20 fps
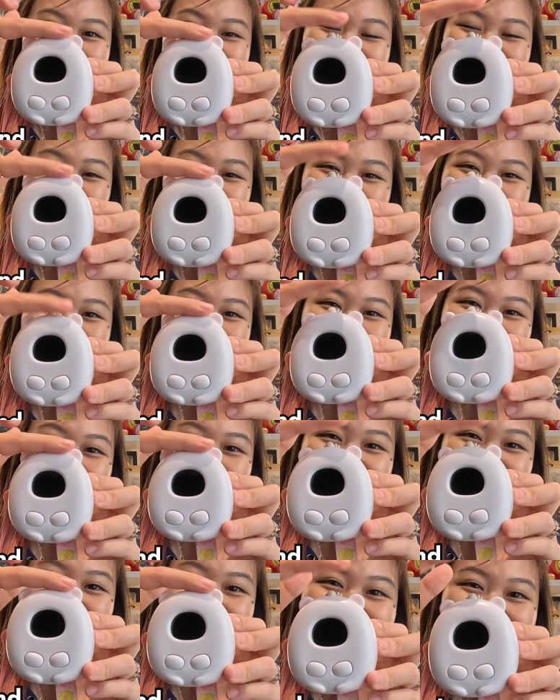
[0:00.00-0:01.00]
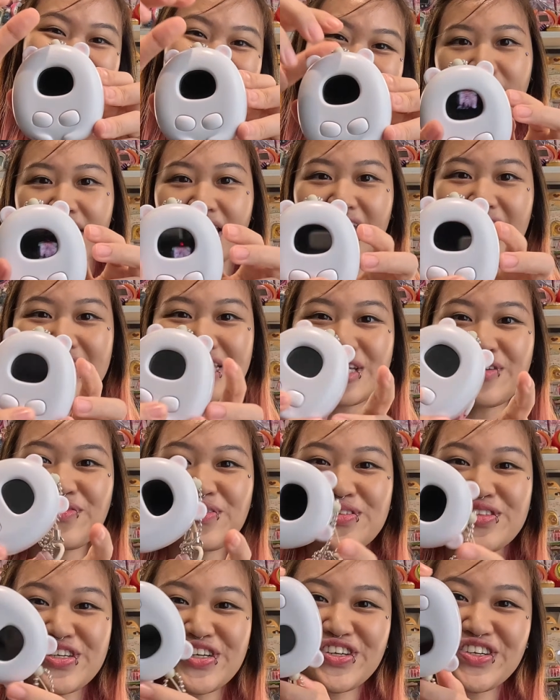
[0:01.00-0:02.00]
to interact with it. And if you
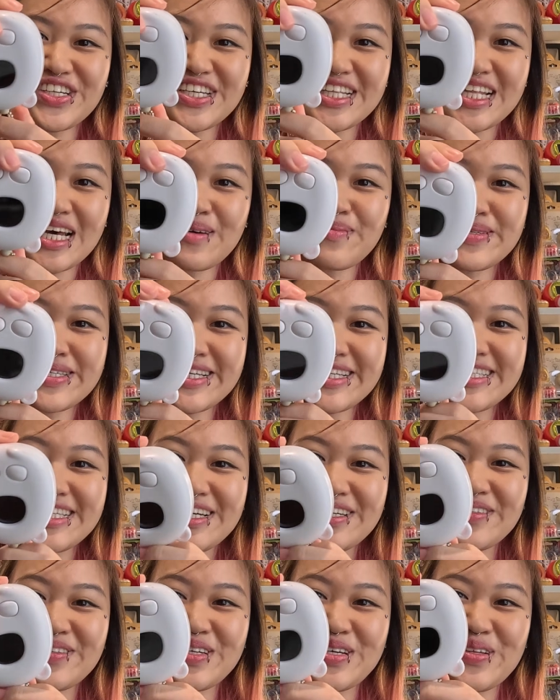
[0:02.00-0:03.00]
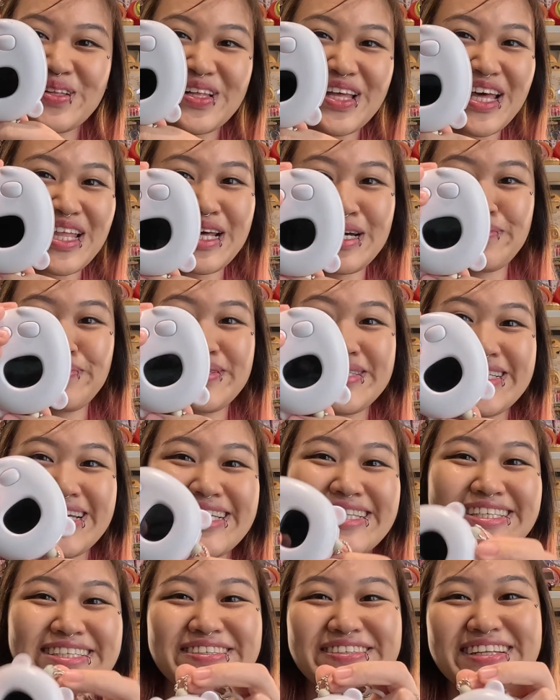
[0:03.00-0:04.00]
turn it upside down, it'll get upset.
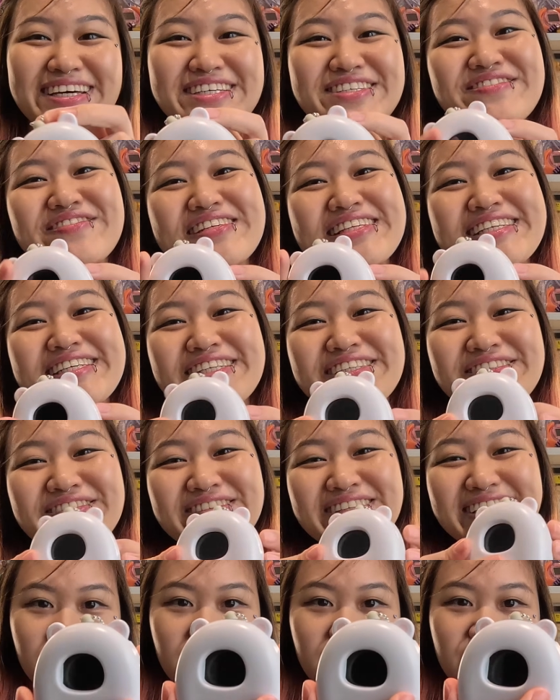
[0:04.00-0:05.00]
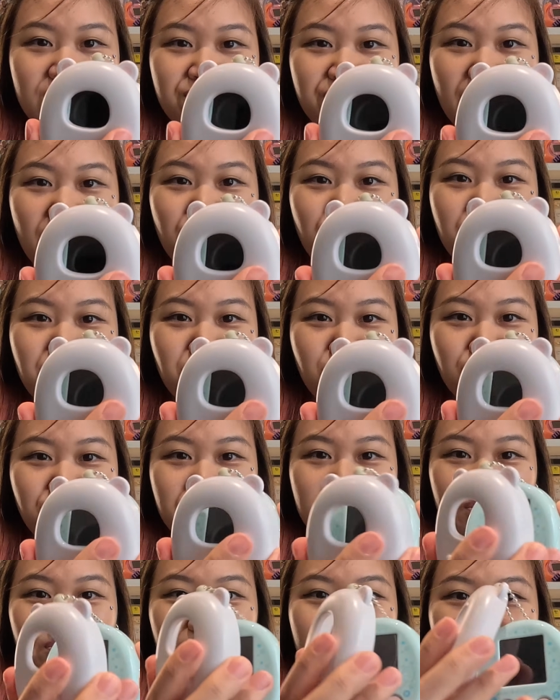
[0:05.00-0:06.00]
So that's really cute. If I remove the
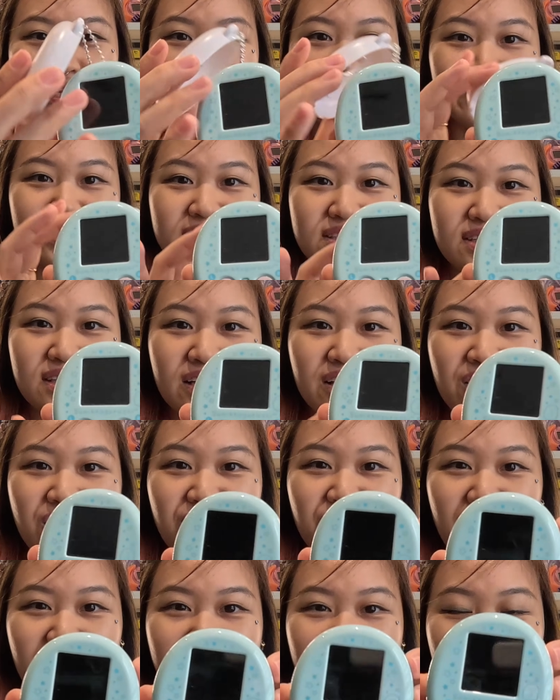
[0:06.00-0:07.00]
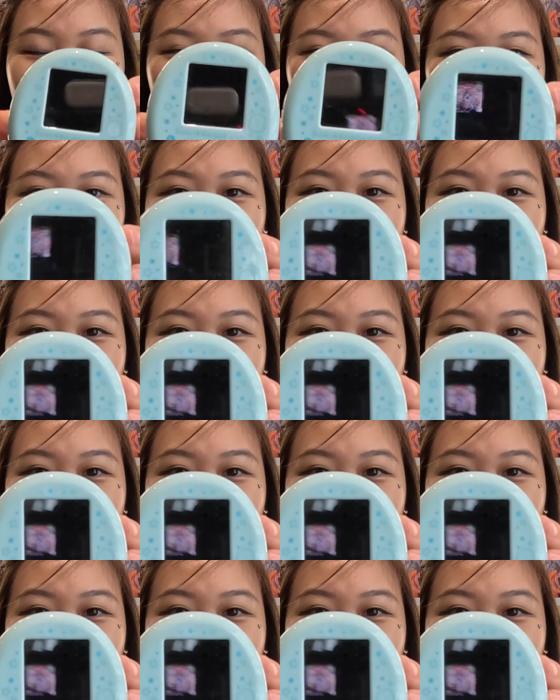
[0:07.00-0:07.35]
plates, then it'll